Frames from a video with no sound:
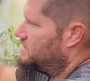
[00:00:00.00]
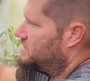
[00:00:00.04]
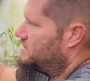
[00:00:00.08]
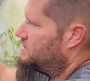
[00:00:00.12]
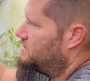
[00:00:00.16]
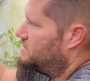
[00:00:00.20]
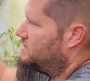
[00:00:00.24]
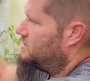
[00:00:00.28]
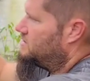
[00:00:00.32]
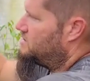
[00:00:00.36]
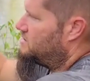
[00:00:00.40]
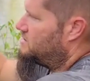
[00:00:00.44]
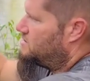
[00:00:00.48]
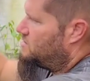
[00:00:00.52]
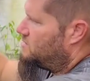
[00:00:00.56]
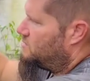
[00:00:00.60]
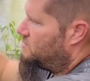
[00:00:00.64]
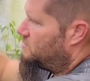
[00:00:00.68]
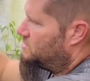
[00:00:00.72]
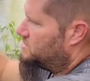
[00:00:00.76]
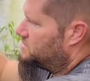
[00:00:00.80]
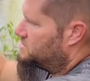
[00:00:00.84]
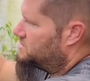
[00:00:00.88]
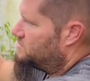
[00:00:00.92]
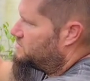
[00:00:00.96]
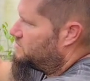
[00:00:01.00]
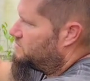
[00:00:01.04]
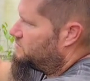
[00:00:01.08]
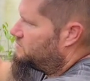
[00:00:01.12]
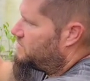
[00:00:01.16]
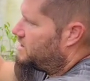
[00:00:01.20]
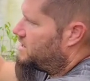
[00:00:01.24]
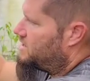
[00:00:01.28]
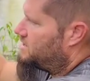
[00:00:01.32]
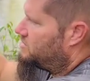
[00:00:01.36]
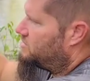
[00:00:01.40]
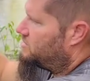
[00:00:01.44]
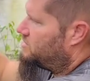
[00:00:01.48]
like, one's growing
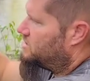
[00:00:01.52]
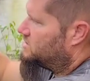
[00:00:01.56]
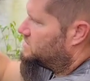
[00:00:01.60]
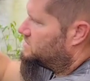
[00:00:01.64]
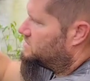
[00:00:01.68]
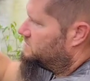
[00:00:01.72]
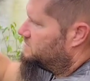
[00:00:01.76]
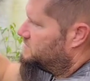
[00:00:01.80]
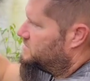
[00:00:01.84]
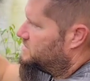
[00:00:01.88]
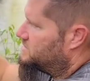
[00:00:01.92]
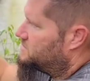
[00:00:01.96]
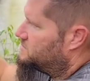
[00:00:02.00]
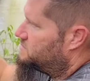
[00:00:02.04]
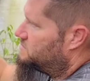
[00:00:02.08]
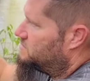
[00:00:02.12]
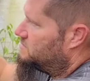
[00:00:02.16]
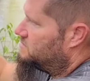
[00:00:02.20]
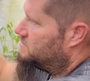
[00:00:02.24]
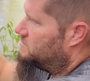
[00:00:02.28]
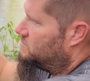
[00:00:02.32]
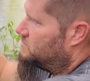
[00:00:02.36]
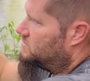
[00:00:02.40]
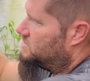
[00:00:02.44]
right across from this one,